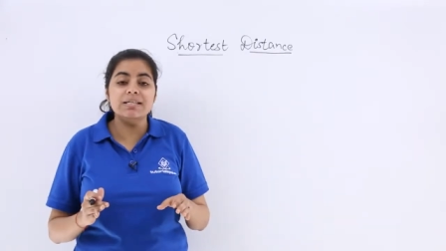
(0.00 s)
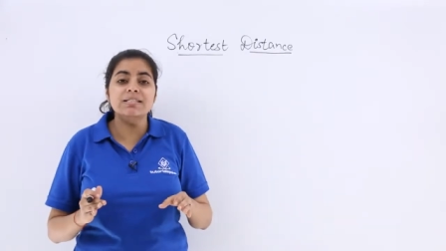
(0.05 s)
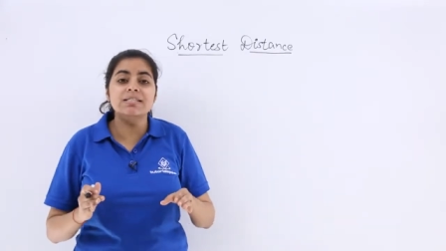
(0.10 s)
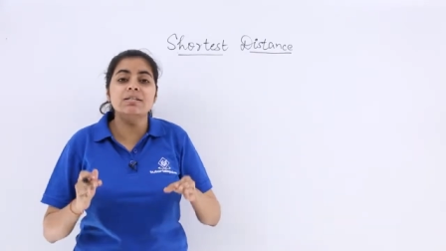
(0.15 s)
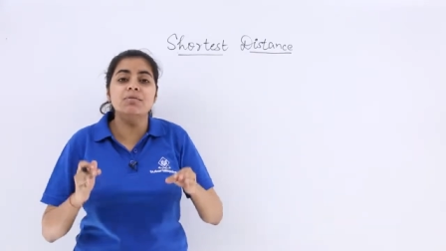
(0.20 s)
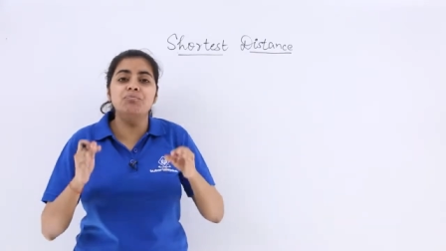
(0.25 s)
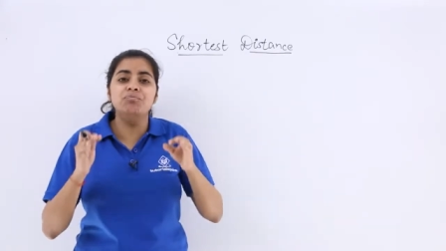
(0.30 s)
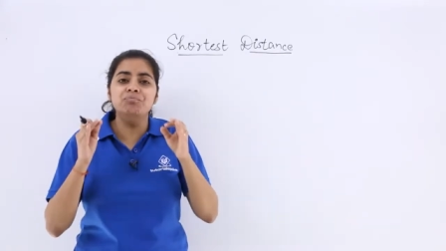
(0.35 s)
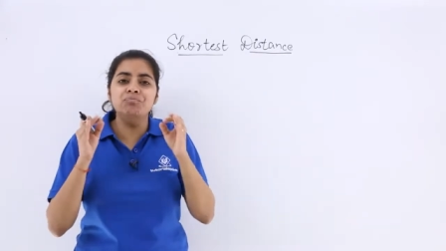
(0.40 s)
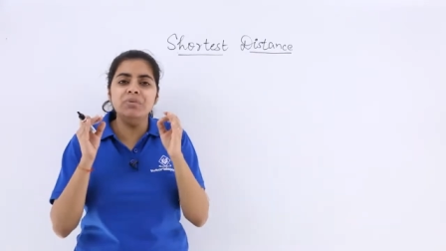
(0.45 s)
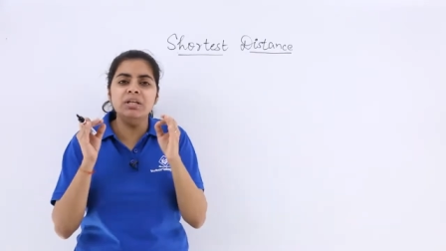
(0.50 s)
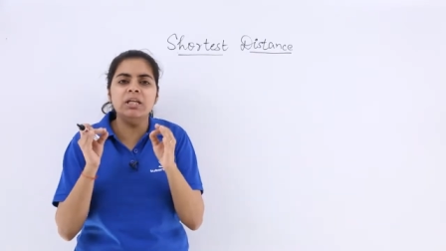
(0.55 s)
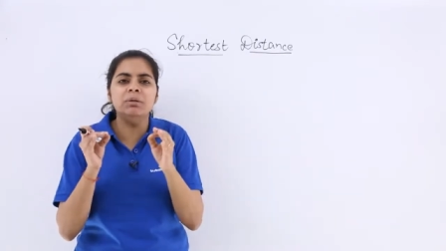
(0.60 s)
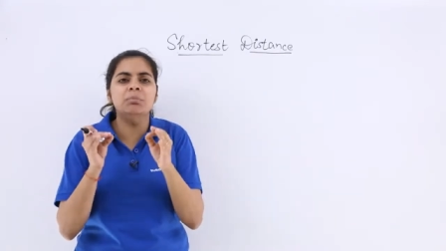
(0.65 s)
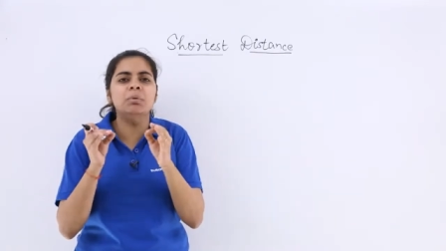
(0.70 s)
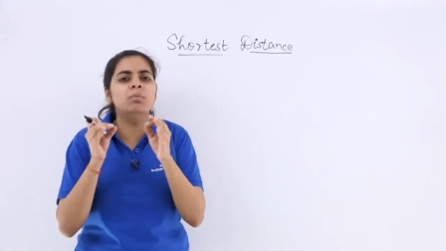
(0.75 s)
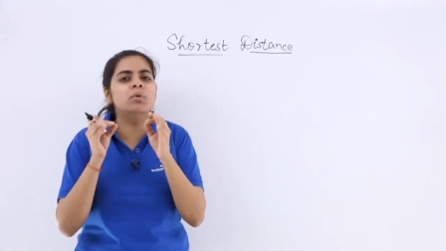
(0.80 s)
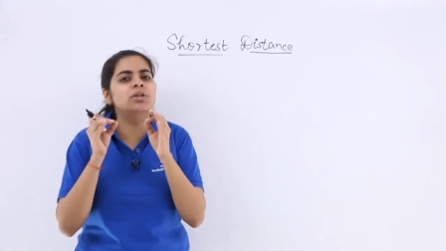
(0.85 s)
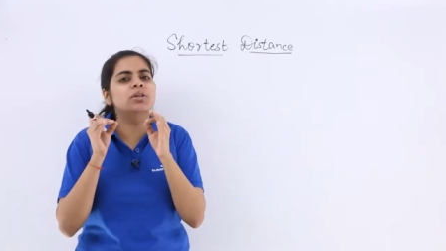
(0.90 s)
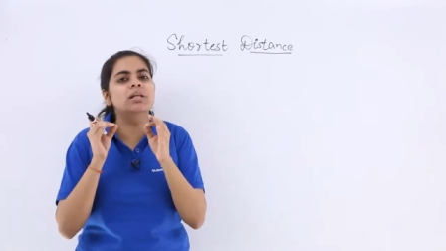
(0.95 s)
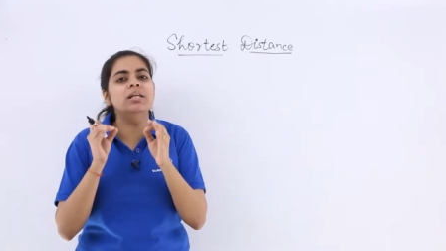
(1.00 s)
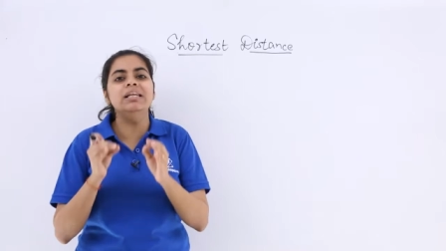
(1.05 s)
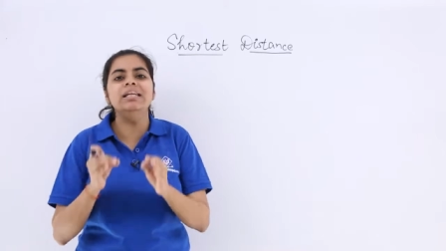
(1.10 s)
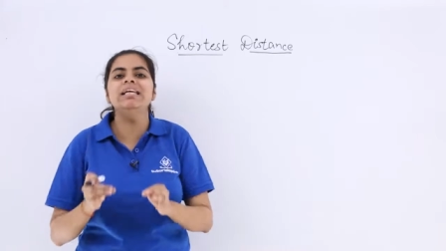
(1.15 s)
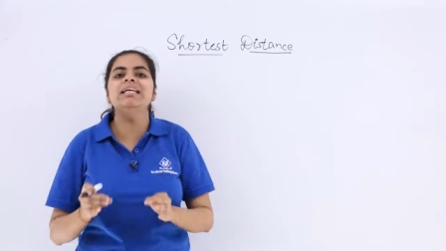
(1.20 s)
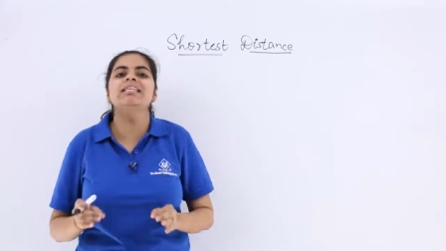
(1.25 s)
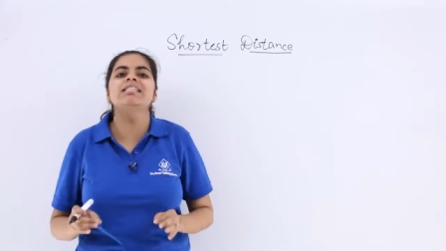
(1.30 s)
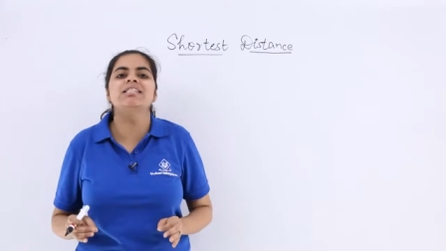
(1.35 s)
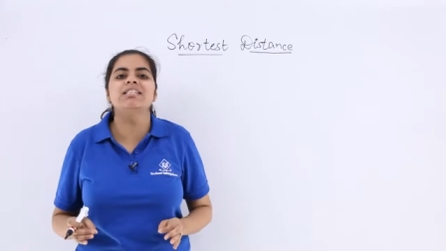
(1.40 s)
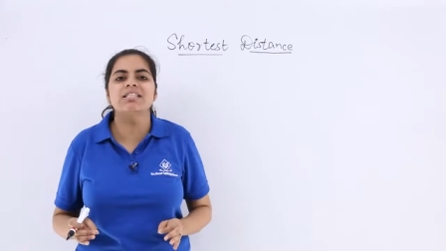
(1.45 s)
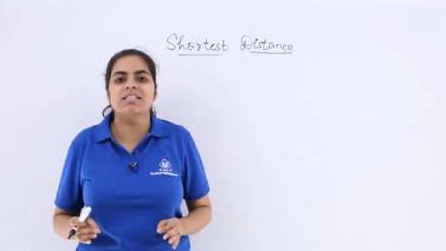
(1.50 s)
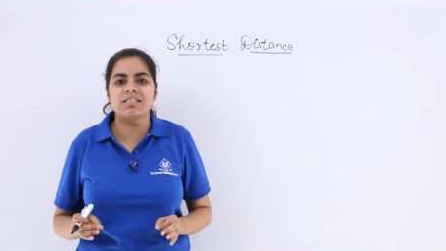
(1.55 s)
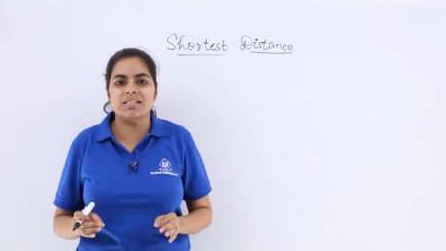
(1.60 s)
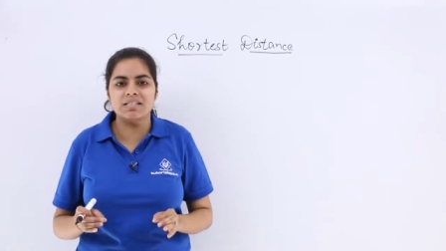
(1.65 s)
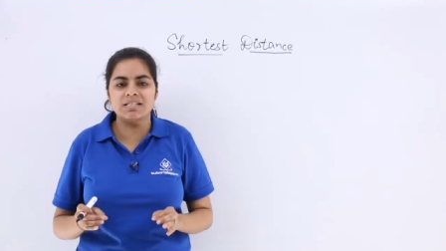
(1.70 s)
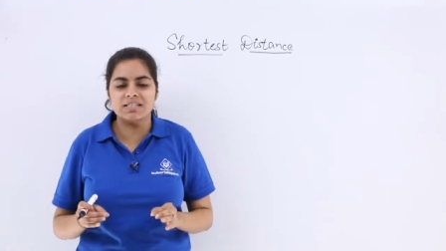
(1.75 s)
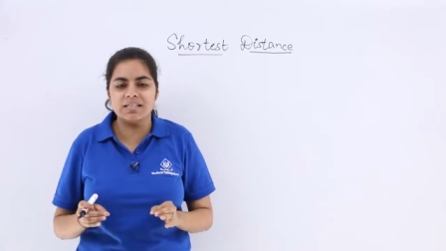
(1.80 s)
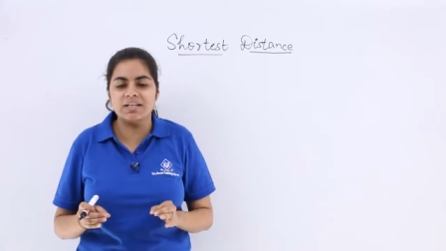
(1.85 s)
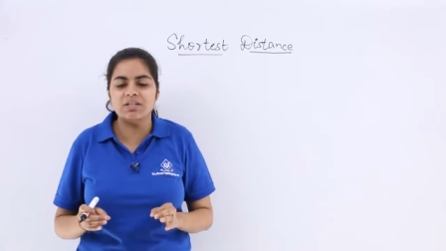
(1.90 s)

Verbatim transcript: is the minimum or the least distance